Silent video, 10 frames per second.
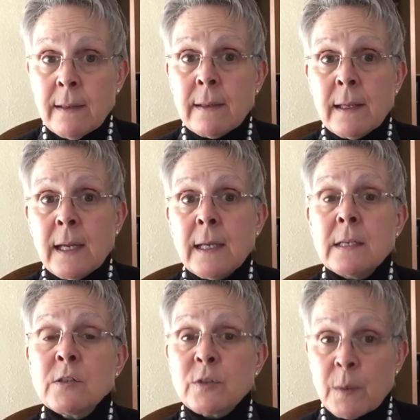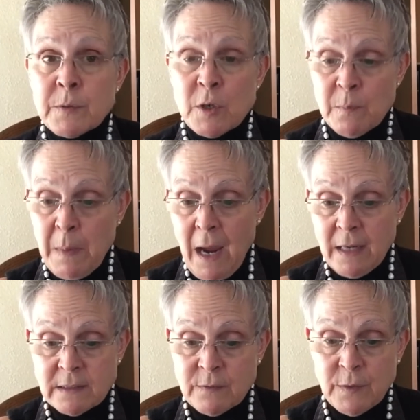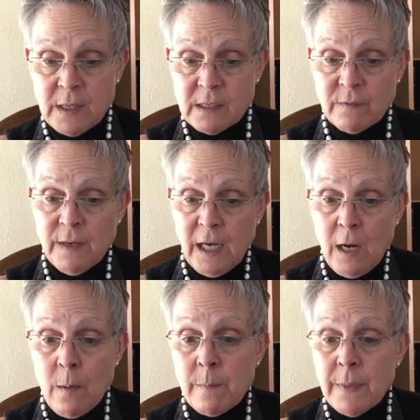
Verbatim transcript: the description box for this video.